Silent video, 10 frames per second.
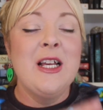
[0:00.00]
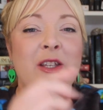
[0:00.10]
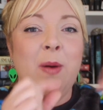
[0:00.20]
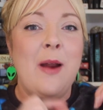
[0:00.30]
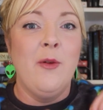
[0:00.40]

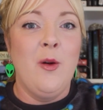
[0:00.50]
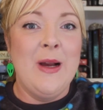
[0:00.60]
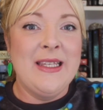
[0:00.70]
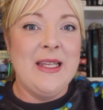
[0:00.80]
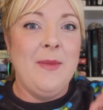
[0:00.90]
So I
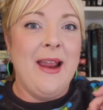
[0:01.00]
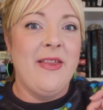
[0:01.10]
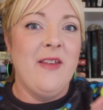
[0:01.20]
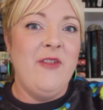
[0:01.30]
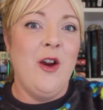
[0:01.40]
request them like
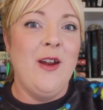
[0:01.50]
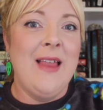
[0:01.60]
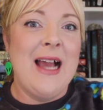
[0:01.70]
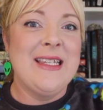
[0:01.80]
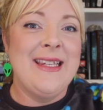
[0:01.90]
at the very
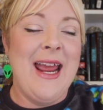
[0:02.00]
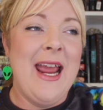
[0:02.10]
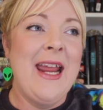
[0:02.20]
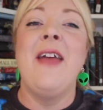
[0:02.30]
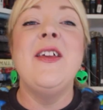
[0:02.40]
last
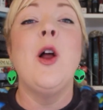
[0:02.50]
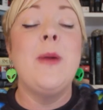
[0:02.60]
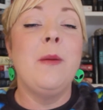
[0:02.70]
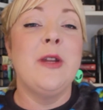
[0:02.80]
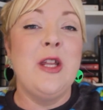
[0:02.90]
day and then I'll
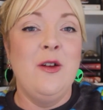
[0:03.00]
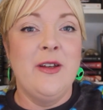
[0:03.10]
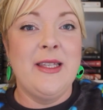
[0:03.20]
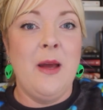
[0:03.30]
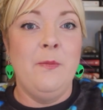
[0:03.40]
be able to
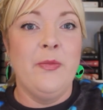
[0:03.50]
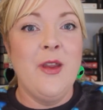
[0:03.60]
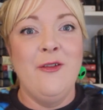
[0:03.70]
use them